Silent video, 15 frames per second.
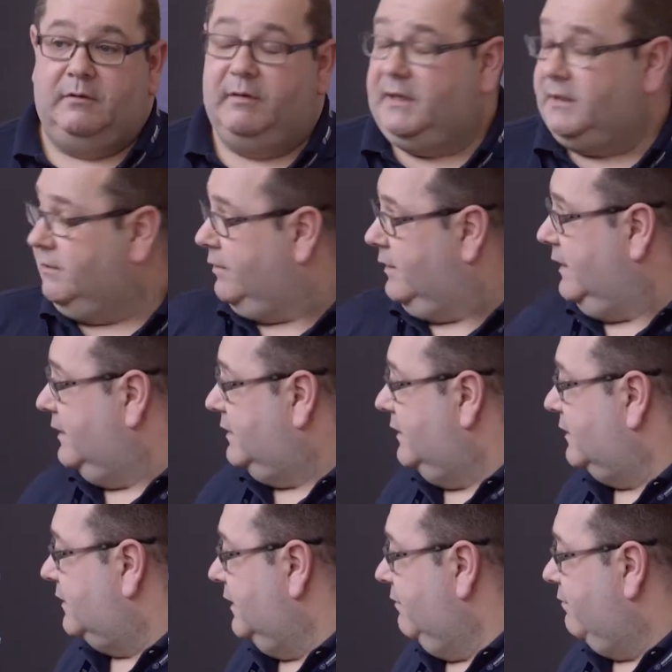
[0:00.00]
reason for this
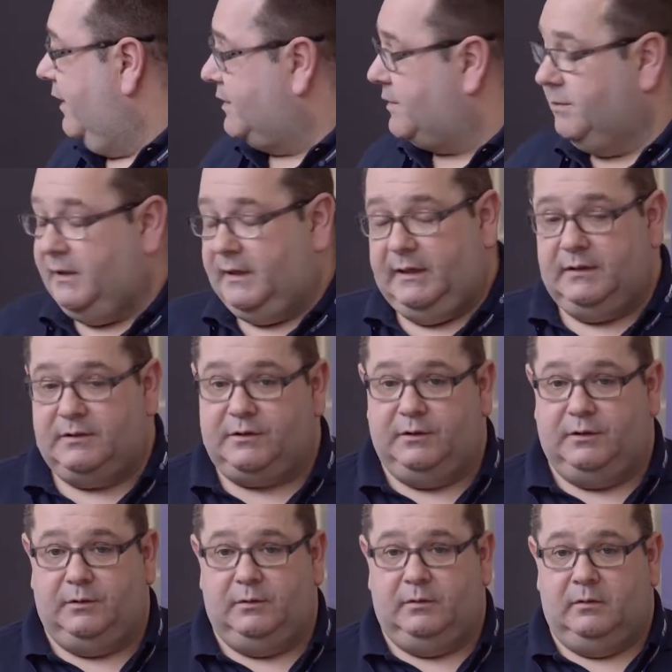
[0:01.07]
is the investment
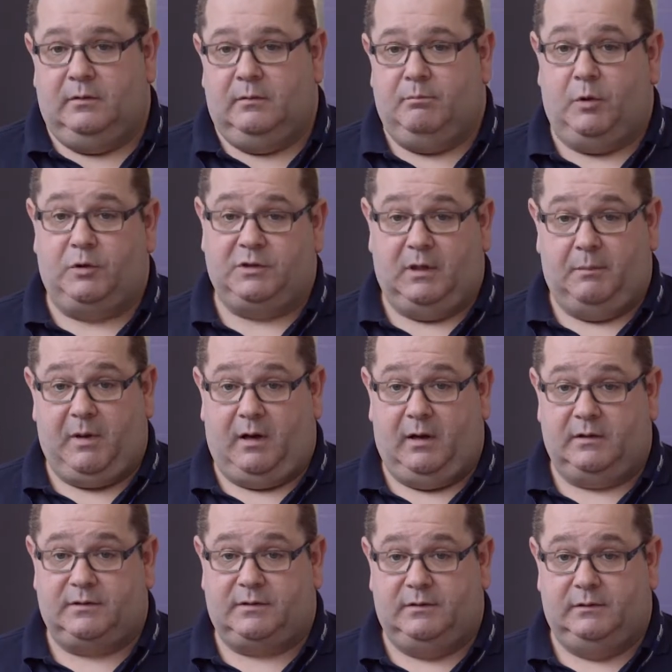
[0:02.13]
into modular
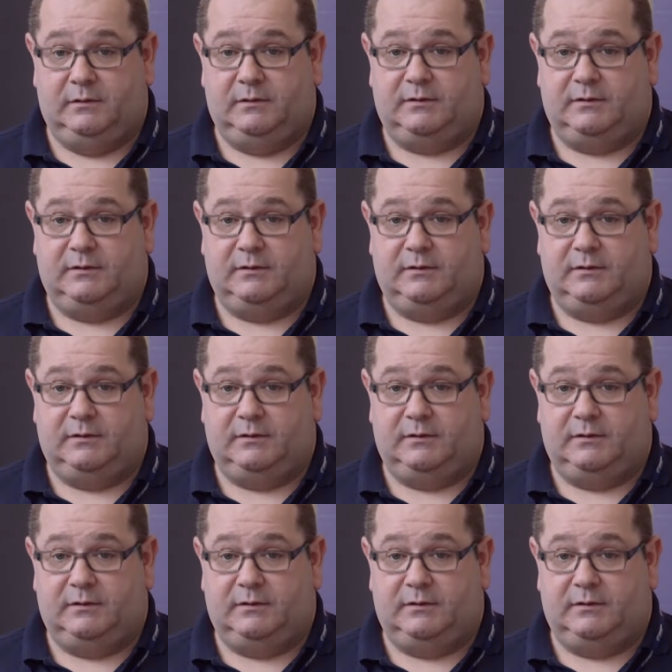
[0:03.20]
parts.